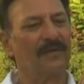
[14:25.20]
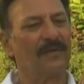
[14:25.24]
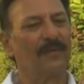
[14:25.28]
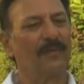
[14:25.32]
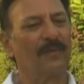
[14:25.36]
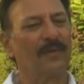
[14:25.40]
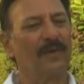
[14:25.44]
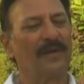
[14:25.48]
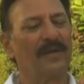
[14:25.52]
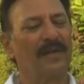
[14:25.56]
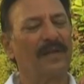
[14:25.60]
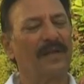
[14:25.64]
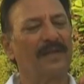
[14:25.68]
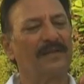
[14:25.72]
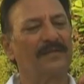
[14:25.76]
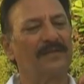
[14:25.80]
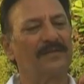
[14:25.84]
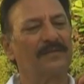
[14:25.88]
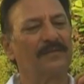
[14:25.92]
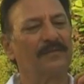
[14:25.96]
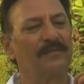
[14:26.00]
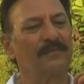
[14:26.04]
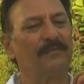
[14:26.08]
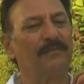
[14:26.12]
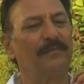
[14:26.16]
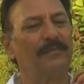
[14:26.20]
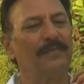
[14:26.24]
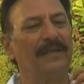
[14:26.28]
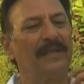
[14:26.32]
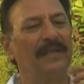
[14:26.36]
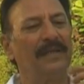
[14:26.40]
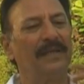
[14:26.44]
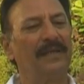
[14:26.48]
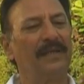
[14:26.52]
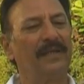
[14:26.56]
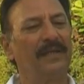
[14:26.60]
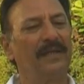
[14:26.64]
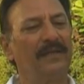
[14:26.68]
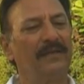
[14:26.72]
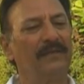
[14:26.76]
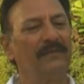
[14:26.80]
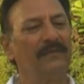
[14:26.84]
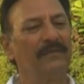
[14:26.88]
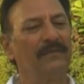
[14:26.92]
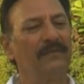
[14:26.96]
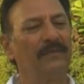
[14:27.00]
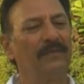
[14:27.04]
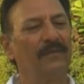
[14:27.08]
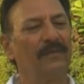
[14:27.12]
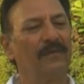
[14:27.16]
one has to believe
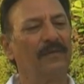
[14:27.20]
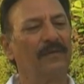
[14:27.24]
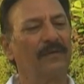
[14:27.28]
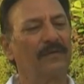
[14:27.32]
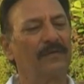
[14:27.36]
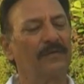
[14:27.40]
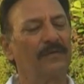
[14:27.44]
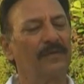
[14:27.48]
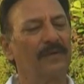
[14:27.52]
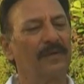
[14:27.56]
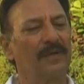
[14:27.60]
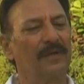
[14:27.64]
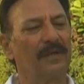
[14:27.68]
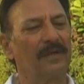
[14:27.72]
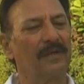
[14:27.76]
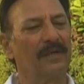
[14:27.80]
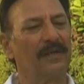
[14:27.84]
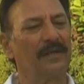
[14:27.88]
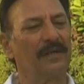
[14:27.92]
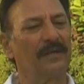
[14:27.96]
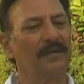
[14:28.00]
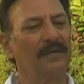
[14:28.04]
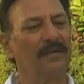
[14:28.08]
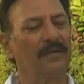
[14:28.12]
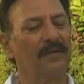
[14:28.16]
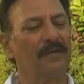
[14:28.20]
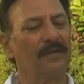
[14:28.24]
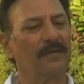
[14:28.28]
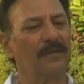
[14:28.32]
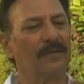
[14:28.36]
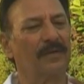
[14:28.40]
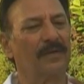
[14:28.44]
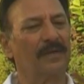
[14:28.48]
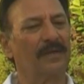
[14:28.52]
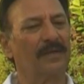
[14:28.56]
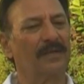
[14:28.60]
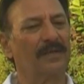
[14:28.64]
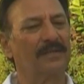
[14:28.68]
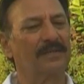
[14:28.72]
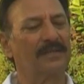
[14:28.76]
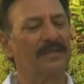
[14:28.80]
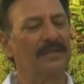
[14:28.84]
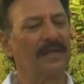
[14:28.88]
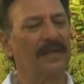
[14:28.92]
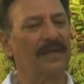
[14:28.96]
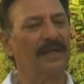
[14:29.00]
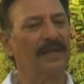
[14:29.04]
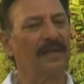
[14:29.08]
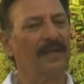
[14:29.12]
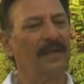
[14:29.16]
or to learn or to
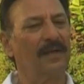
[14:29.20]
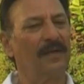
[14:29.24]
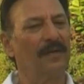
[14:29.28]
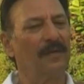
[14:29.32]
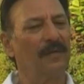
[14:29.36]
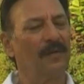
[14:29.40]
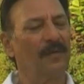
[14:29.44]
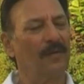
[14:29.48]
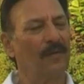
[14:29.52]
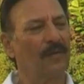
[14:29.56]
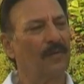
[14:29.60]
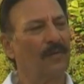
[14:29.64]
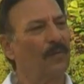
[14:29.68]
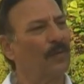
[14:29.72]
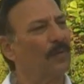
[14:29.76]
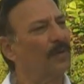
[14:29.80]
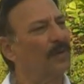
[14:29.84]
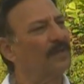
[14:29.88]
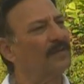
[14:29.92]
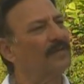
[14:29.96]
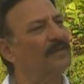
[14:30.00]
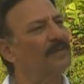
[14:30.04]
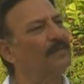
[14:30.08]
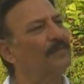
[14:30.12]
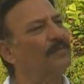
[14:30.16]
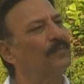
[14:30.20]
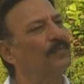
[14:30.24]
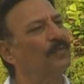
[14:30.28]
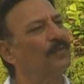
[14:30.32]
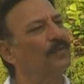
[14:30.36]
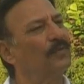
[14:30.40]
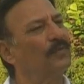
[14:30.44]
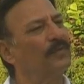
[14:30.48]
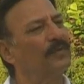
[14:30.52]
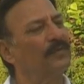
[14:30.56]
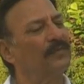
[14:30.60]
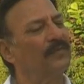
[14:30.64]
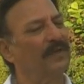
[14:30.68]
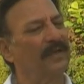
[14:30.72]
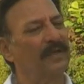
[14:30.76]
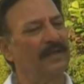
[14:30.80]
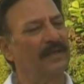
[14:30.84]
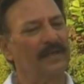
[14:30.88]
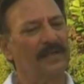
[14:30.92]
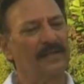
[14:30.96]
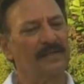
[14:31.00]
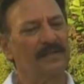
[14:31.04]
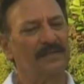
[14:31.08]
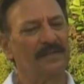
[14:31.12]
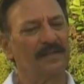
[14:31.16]
understand, or what is the proof if I
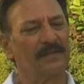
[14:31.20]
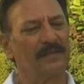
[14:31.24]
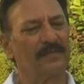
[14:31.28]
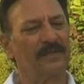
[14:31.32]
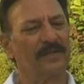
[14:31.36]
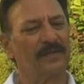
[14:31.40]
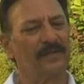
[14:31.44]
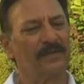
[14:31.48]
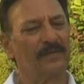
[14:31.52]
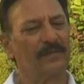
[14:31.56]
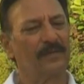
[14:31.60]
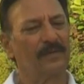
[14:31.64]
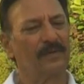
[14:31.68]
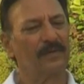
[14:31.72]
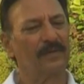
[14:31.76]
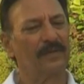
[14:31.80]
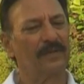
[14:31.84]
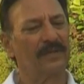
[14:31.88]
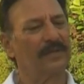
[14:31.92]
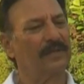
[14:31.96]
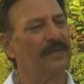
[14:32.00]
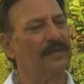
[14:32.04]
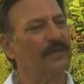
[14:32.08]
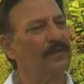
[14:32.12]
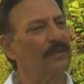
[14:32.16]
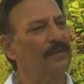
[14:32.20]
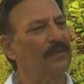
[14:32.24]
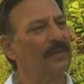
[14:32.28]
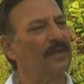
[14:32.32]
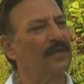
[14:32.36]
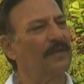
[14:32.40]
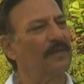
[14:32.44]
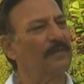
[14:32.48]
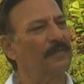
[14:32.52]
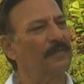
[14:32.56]
tell somebody tomorrow that you are a